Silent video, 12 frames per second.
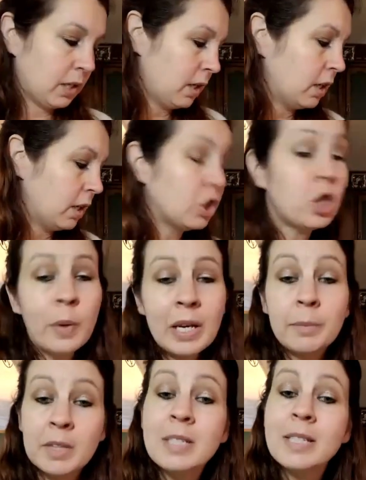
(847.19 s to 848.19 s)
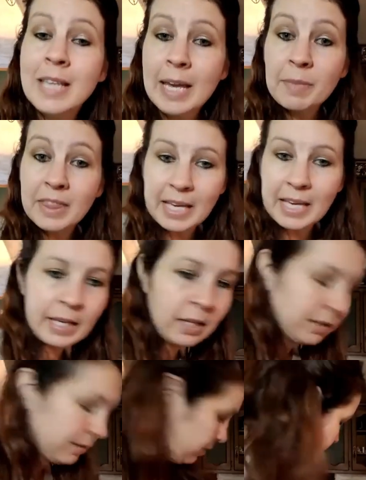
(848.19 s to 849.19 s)
doing the same thing,
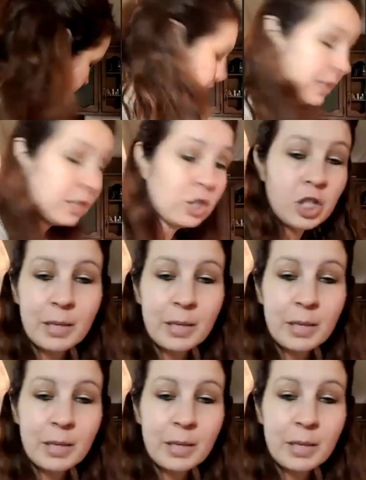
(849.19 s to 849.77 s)
essentially,